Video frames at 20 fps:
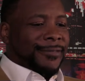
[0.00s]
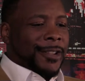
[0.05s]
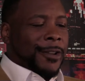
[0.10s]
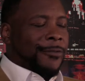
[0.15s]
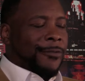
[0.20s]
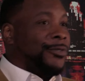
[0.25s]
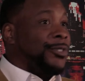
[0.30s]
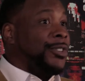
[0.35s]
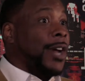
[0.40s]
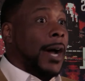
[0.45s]

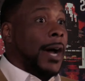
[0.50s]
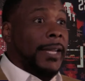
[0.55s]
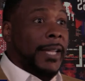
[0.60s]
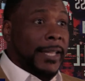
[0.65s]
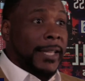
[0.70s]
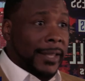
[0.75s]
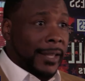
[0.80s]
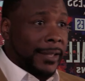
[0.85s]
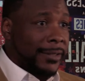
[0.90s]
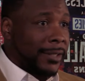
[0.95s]
you've done
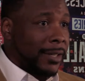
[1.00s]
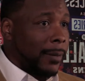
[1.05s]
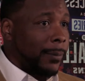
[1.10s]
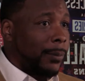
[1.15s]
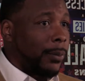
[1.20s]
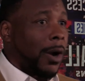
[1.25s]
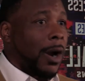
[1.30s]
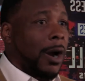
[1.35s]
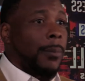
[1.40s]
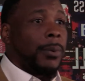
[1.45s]
anything to the
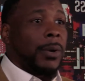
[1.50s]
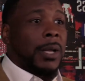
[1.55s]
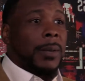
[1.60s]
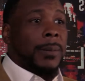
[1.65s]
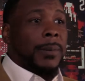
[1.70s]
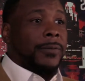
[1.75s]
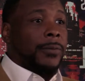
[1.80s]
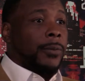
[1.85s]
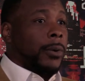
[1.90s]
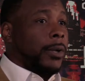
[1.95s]
property,
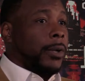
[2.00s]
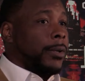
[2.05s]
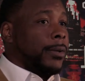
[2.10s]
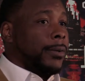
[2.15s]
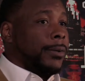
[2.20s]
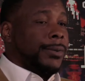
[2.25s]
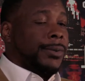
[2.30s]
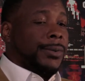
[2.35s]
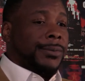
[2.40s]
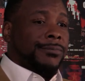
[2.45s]
before
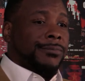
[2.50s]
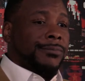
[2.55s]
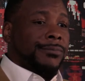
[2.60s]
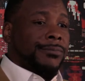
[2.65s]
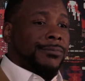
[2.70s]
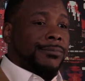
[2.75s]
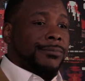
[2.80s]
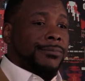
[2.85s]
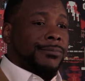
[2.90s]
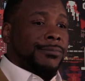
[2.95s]
you've
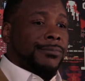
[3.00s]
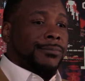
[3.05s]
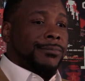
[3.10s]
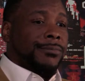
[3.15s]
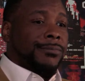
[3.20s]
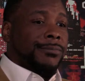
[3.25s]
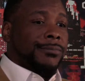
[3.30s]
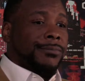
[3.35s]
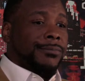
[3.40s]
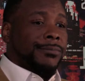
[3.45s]
really done
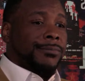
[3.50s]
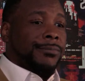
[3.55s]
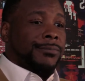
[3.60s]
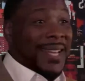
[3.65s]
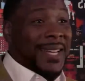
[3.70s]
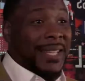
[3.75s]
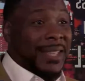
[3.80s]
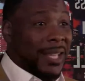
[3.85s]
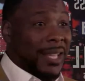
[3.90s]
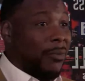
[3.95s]
anything,
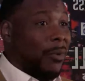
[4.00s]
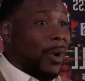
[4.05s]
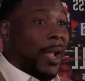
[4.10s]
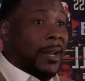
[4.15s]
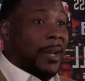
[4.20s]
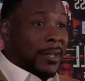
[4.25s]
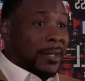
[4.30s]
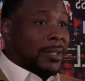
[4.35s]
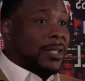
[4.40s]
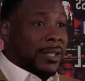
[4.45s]
right?
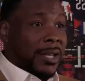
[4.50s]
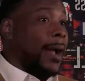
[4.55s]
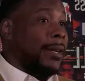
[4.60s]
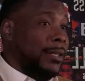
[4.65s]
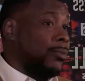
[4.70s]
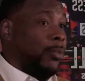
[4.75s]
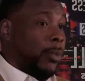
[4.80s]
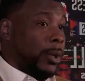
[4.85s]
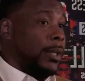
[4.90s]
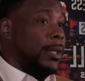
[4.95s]
I can just
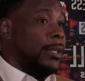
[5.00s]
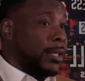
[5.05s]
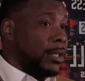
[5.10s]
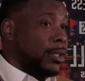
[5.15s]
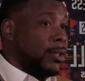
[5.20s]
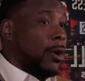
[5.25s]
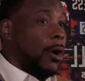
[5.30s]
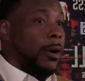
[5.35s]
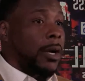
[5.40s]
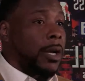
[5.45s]
really
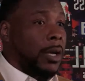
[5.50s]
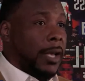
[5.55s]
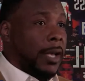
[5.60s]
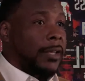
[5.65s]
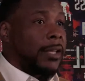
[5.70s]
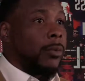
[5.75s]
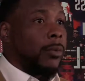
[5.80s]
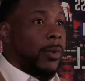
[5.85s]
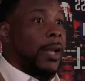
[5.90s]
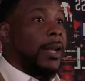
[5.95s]
just start
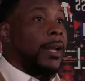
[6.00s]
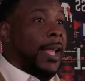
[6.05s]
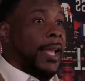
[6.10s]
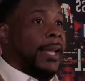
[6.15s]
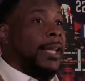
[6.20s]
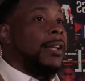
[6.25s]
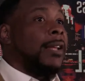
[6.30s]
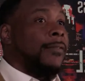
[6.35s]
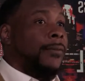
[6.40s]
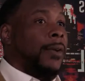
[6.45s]
collecting rent,
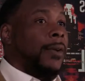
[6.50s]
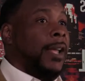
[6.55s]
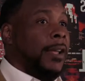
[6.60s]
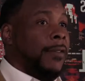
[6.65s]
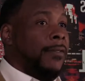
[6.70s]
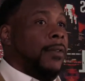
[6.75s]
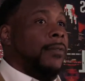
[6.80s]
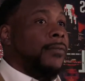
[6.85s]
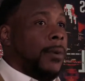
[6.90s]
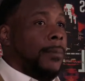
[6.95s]

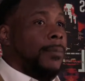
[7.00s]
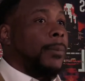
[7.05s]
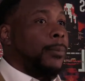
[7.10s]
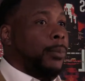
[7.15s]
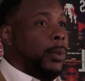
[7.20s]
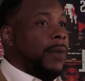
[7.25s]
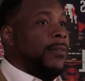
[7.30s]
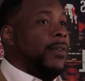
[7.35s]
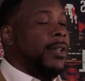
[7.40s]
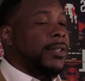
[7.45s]
even from the
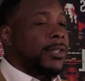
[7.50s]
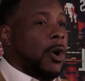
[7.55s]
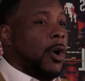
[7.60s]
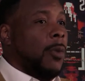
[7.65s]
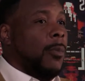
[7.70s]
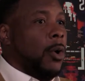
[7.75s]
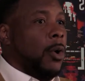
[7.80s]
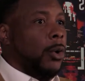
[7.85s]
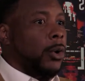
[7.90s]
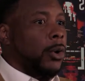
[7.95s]
previous
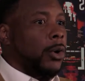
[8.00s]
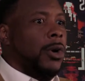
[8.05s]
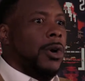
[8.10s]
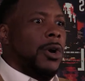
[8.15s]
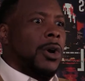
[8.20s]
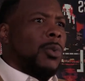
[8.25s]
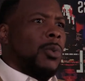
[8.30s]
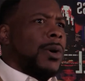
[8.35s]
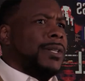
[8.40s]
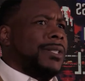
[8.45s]
homeowner,
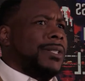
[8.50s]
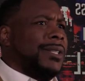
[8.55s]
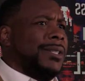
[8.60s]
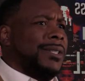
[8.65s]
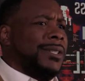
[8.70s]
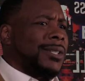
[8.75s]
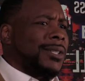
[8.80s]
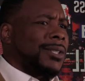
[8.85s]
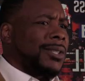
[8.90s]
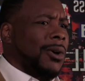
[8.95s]
which
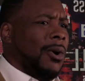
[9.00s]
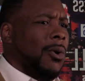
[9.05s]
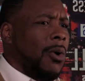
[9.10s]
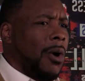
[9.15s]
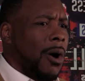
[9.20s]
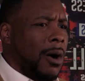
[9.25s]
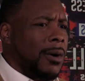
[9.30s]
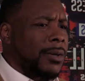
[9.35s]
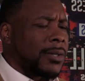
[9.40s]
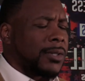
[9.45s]
is
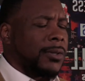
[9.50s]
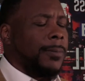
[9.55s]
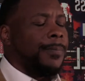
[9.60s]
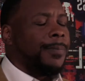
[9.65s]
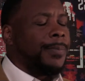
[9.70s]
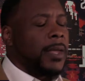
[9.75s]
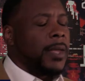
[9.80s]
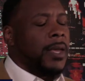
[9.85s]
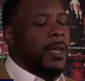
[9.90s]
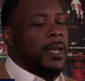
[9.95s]
so awesome.